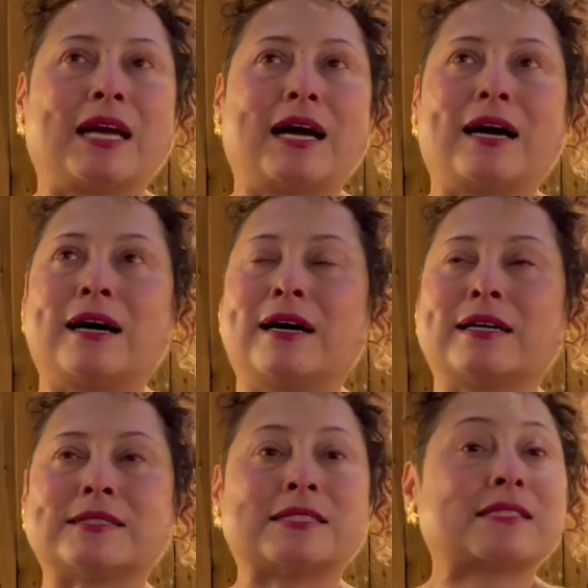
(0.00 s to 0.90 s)

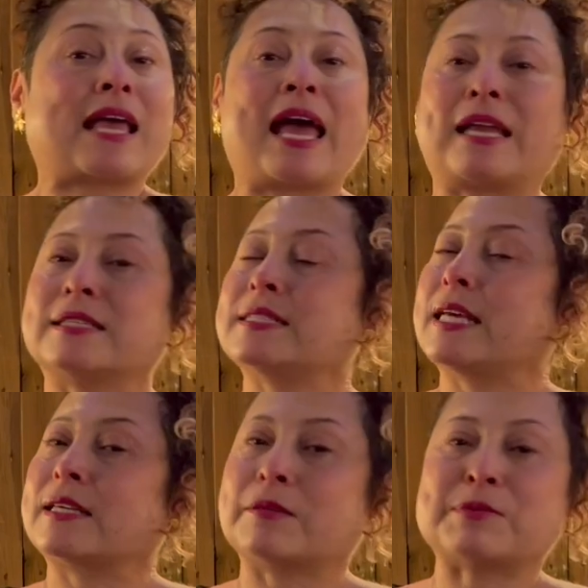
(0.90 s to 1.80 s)
Hannah
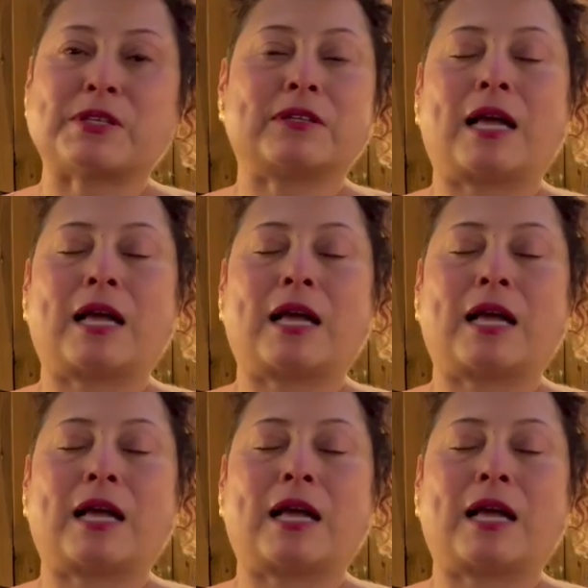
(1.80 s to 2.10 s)
Jacobson.